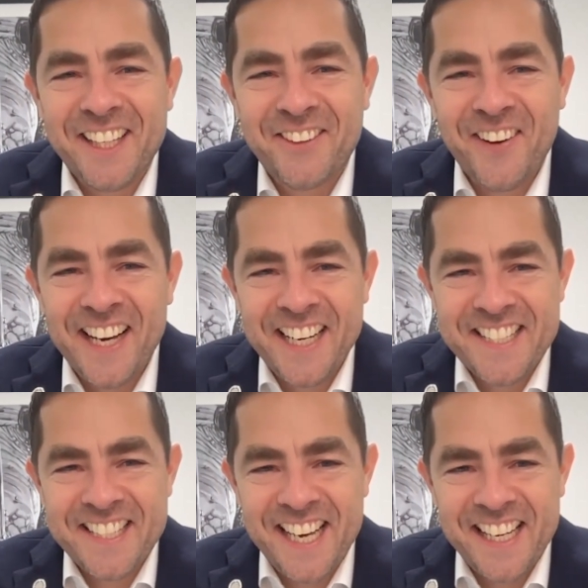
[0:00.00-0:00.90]

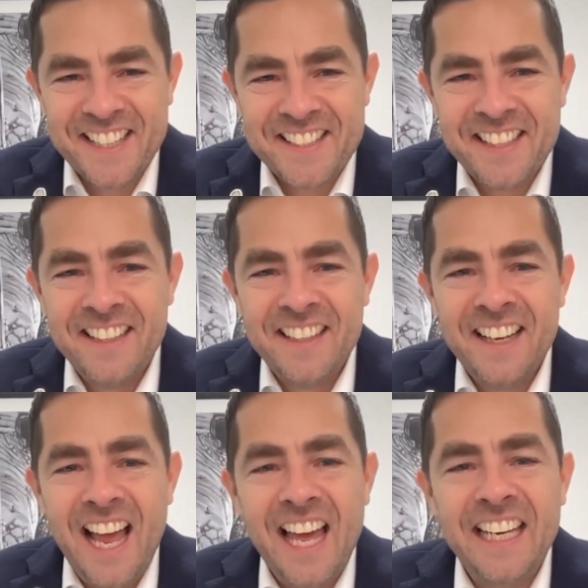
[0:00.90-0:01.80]
26.
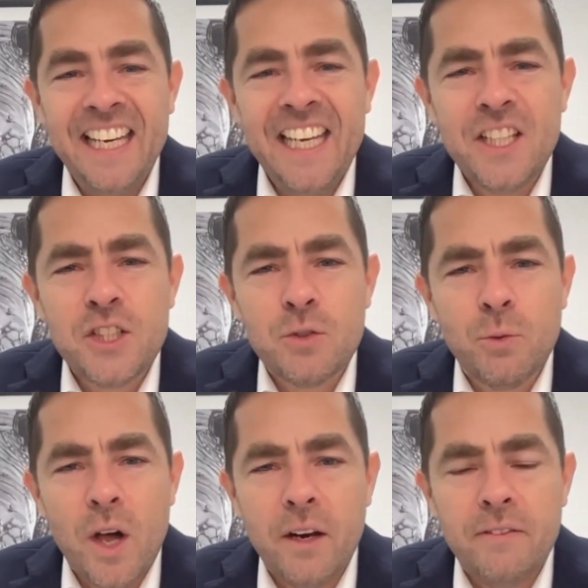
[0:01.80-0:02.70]
And each
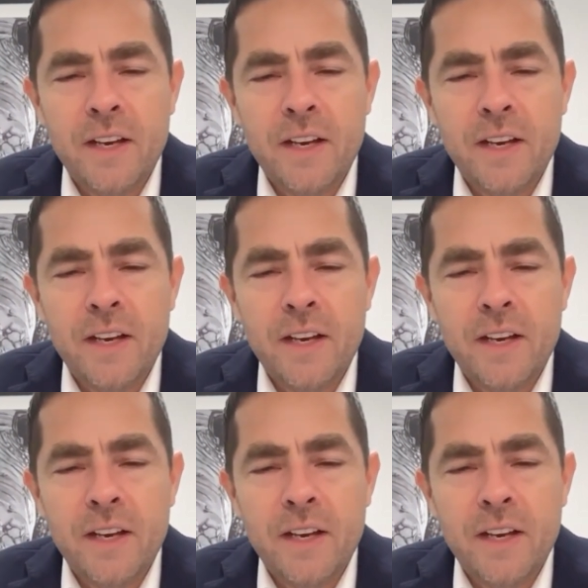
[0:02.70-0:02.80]
one of